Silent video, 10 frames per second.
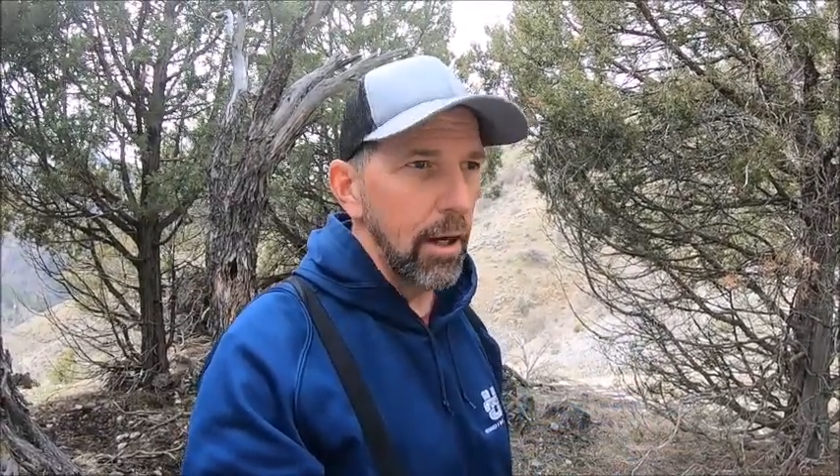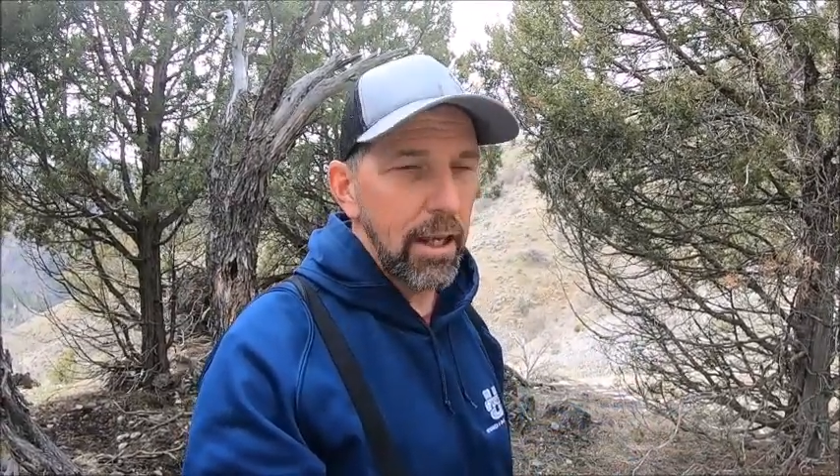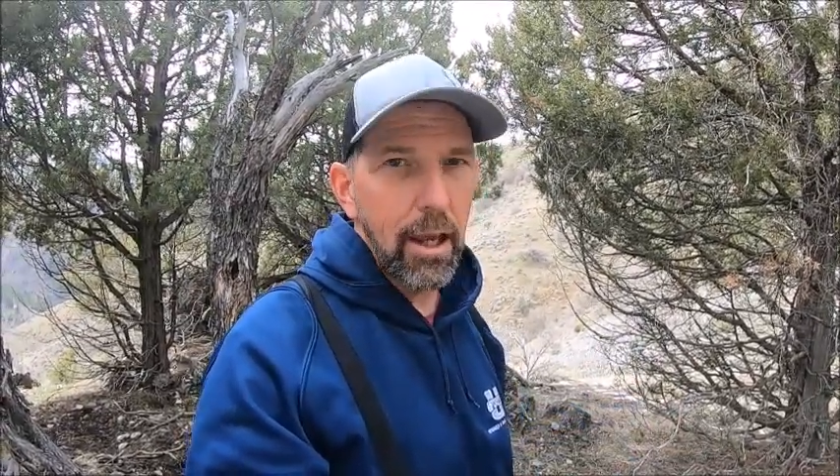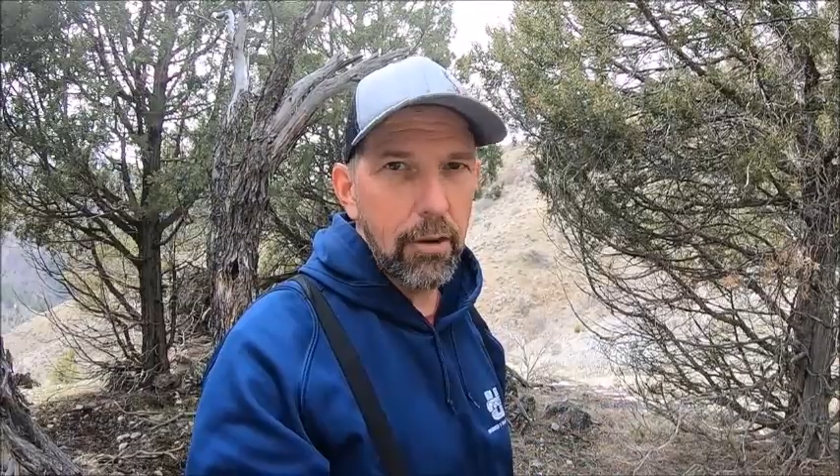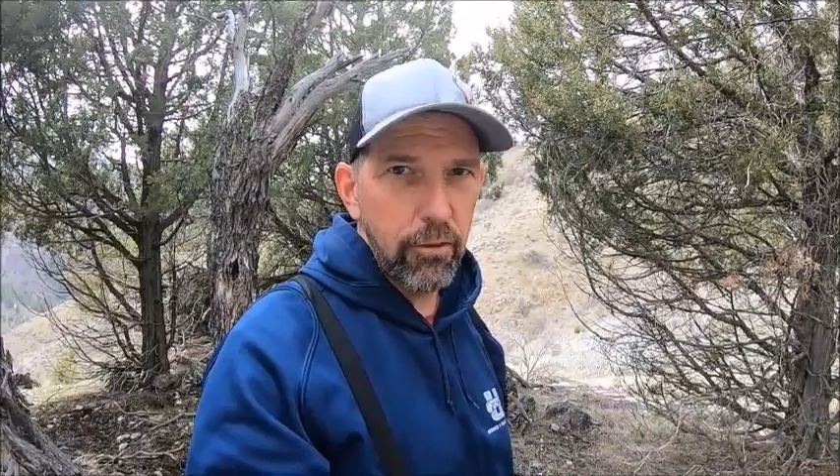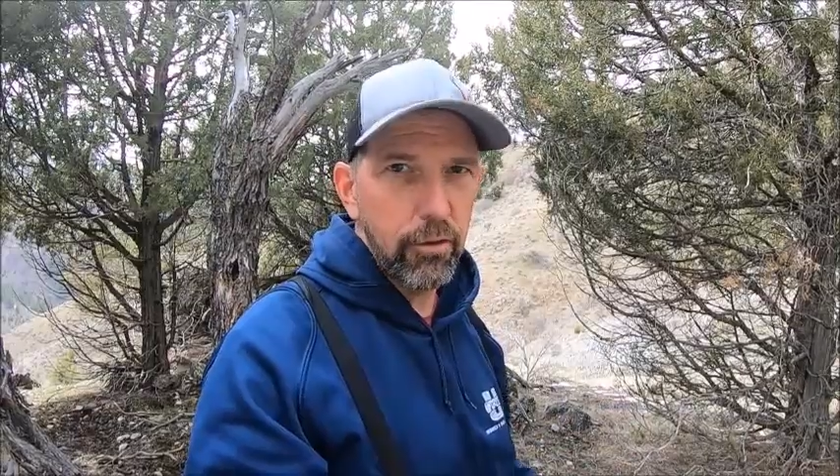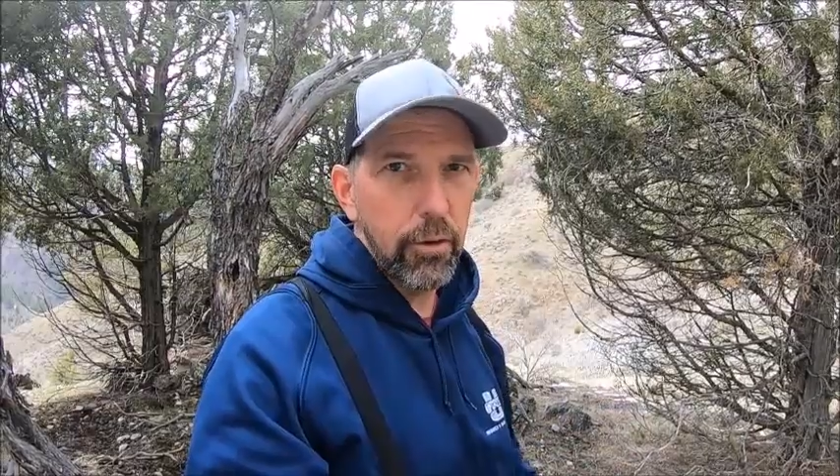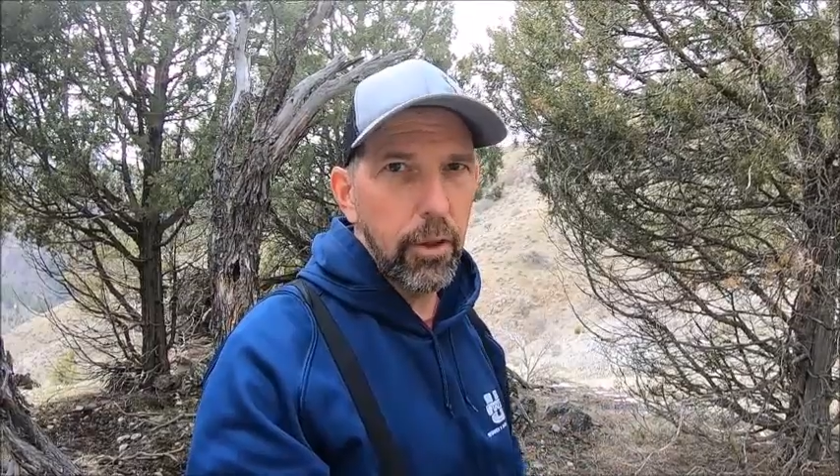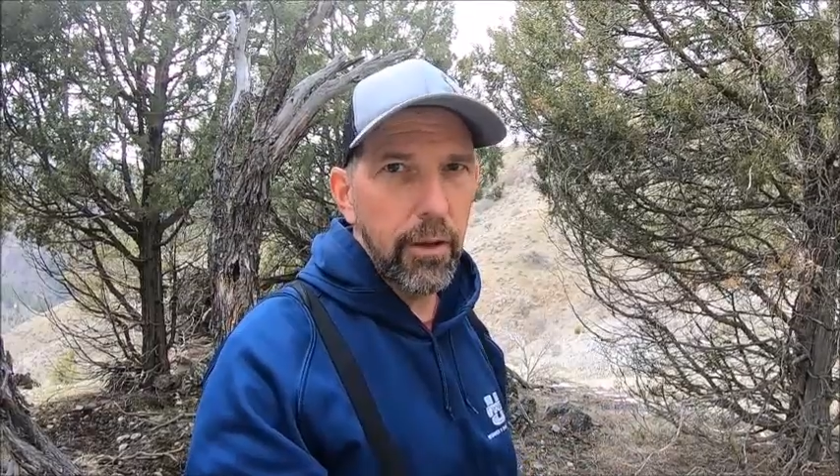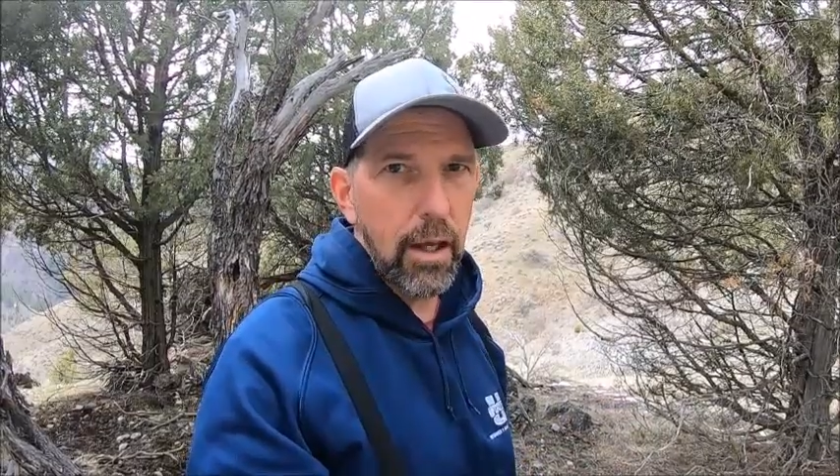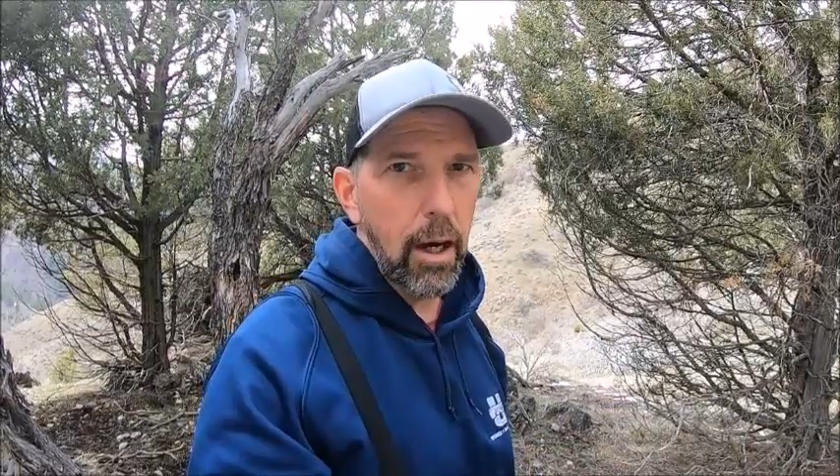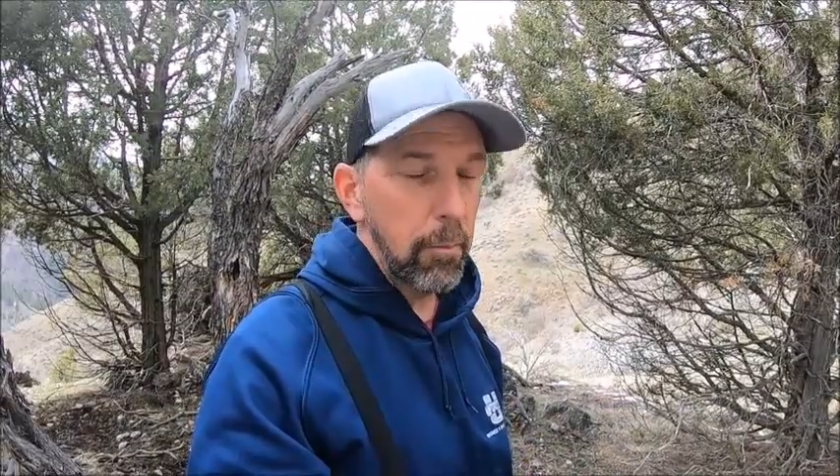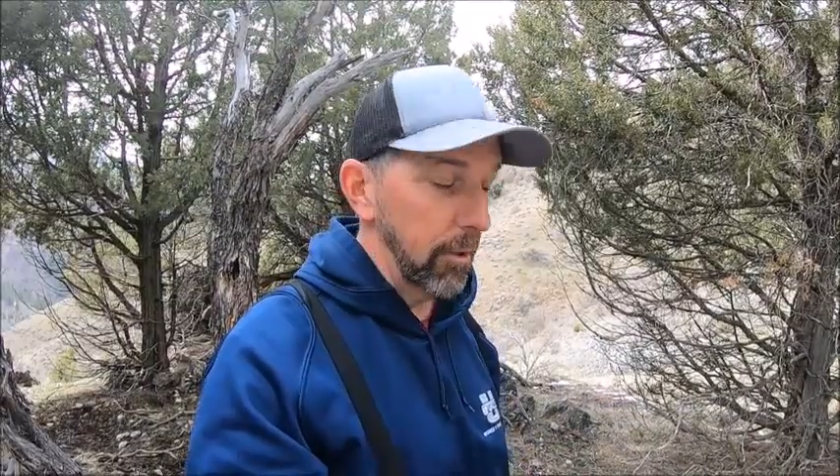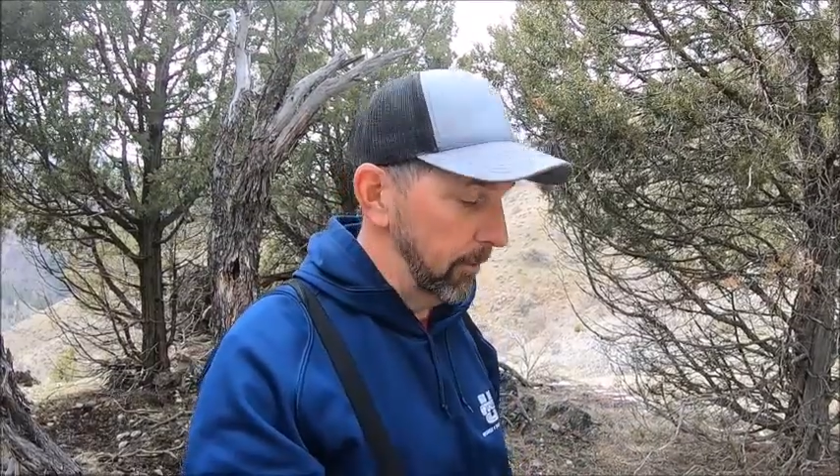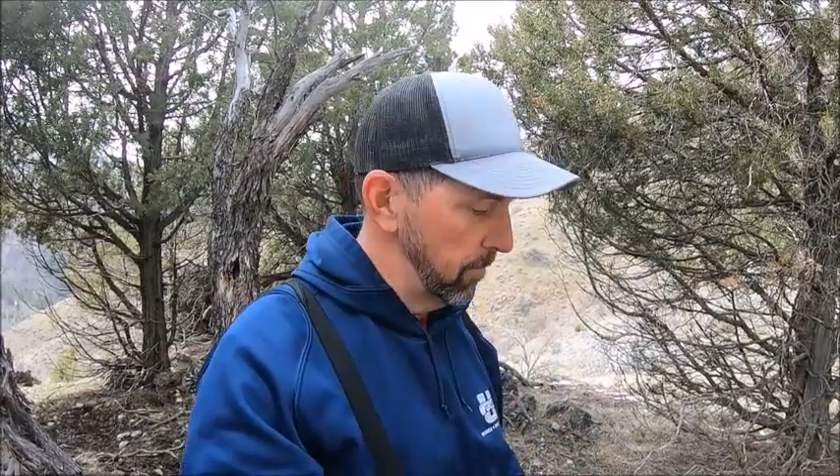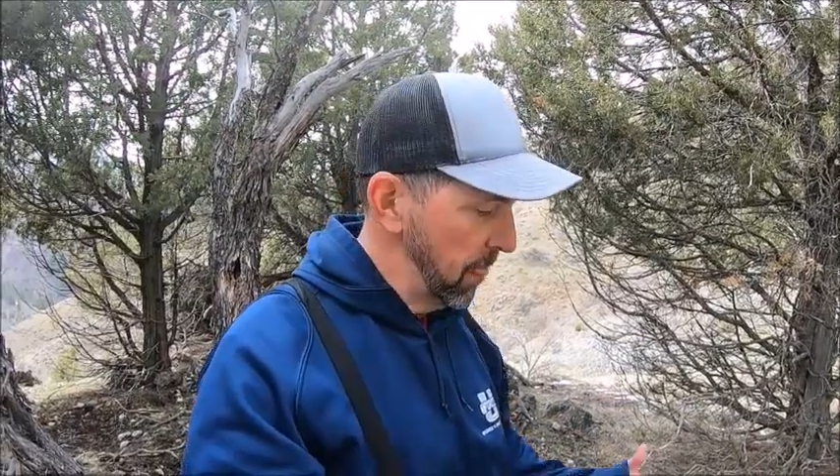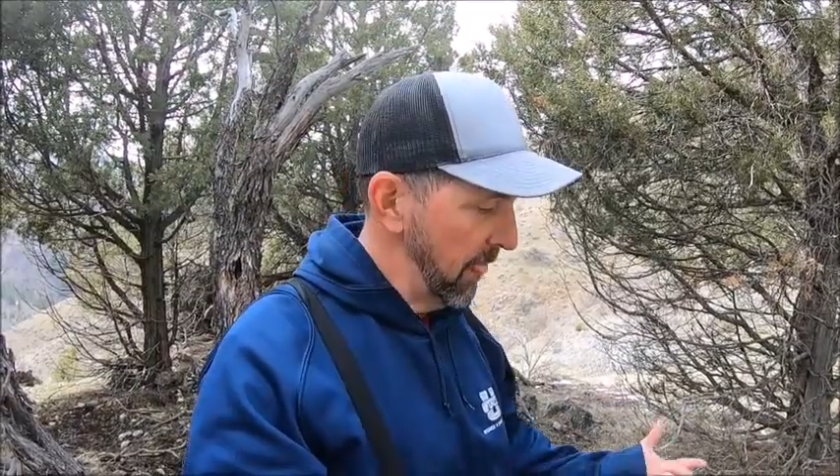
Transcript: I can't just look on the camera.